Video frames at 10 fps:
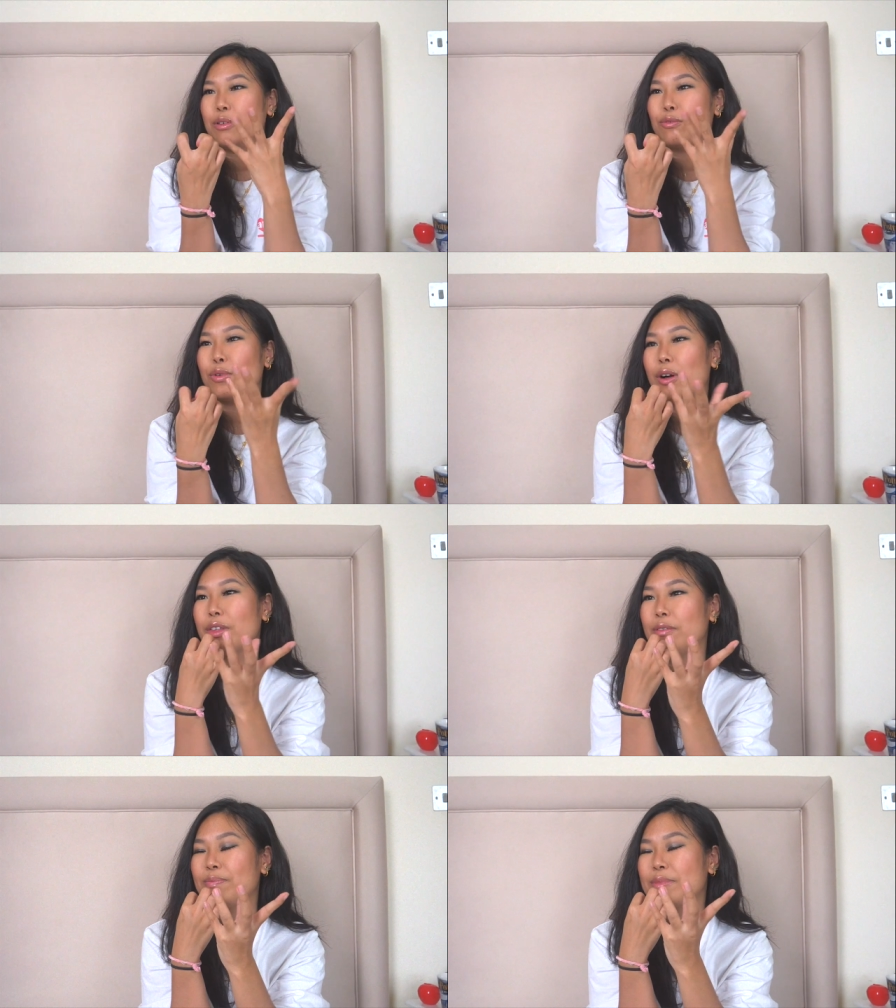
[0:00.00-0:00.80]
you've got
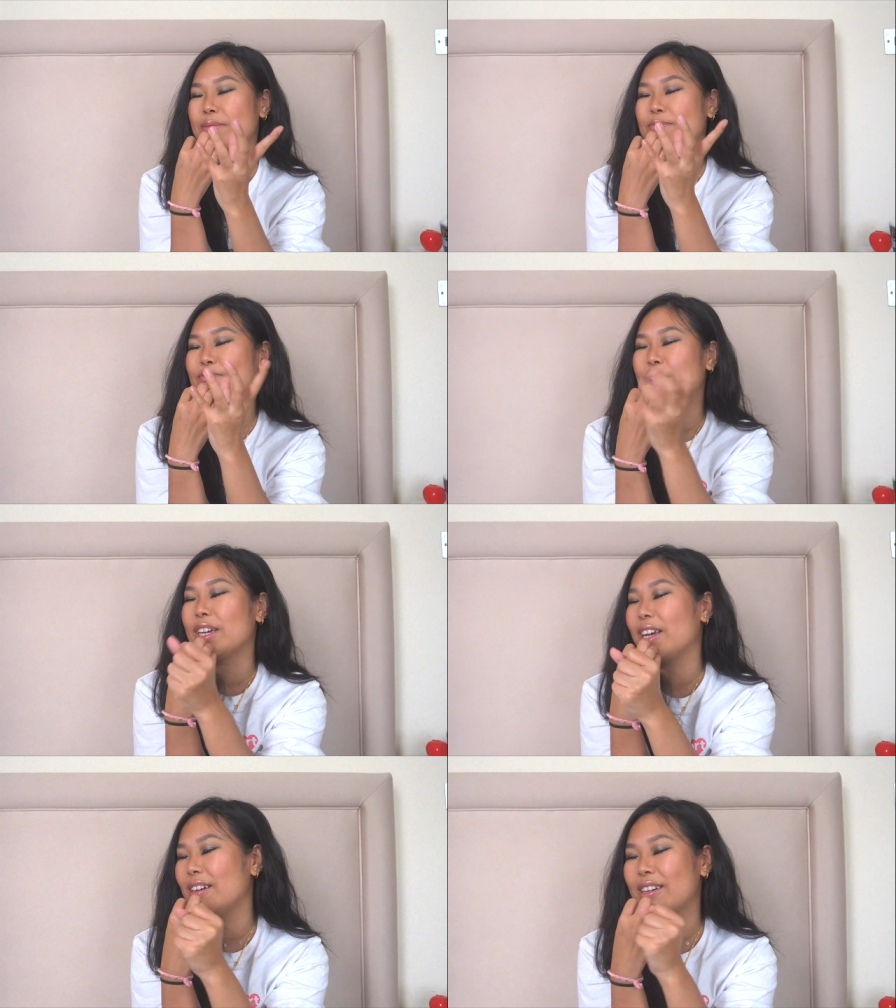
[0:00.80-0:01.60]
the
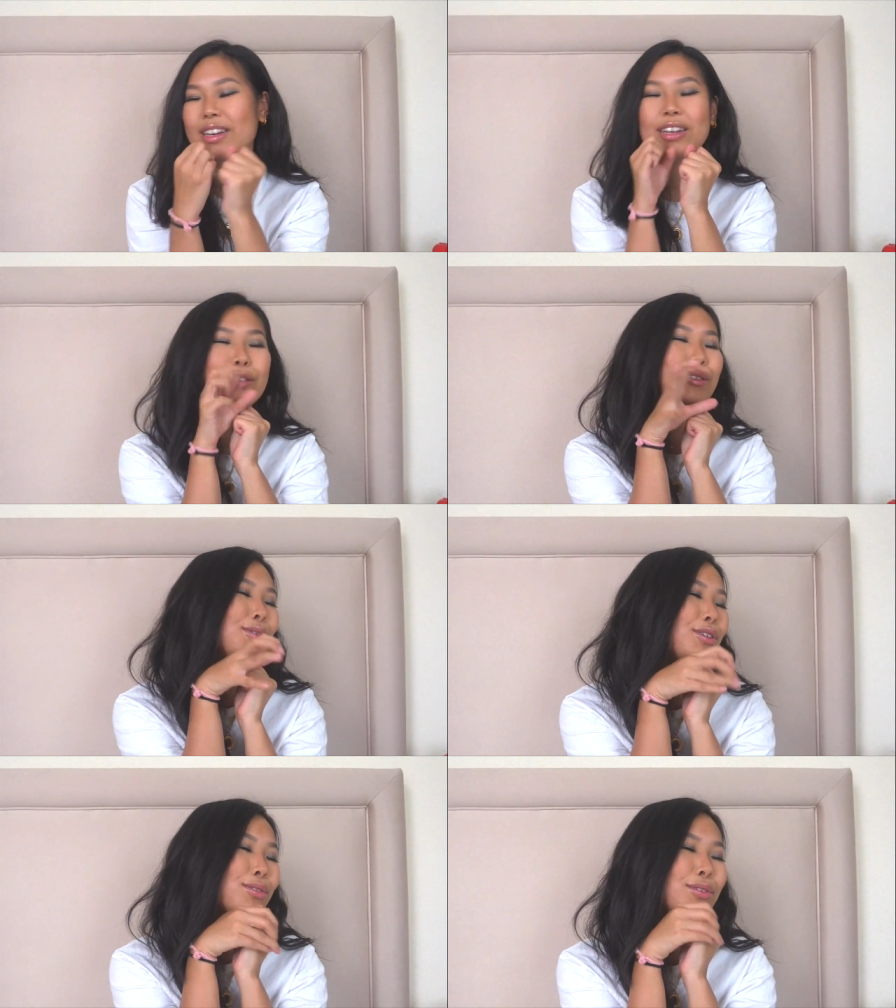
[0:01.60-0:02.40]
vinegar and the
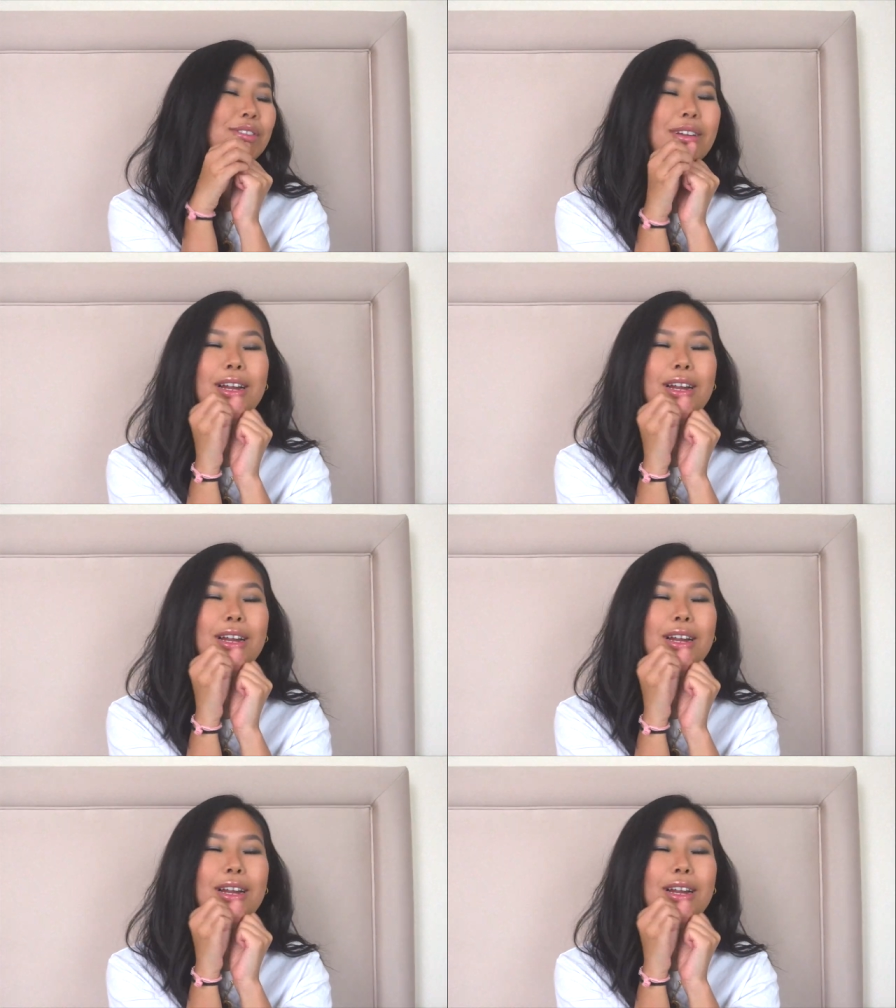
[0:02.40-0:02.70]
soy sauce